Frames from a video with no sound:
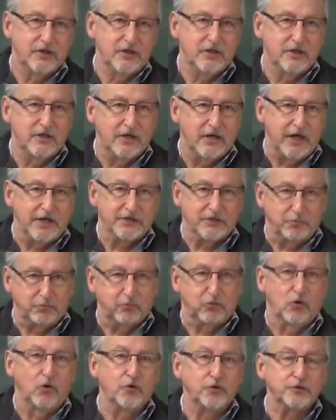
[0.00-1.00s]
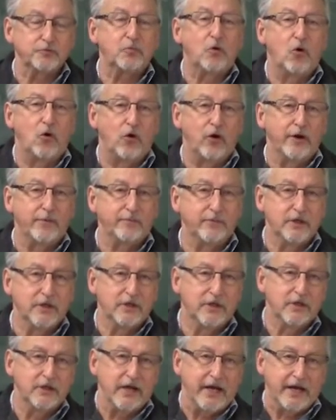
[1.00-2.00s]
as a prose poem.
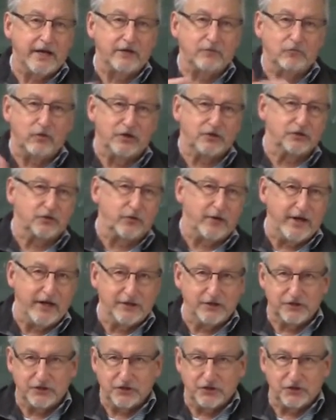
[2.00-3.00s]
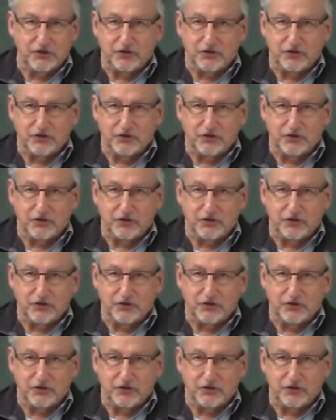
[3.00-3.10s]
And Russell Edson,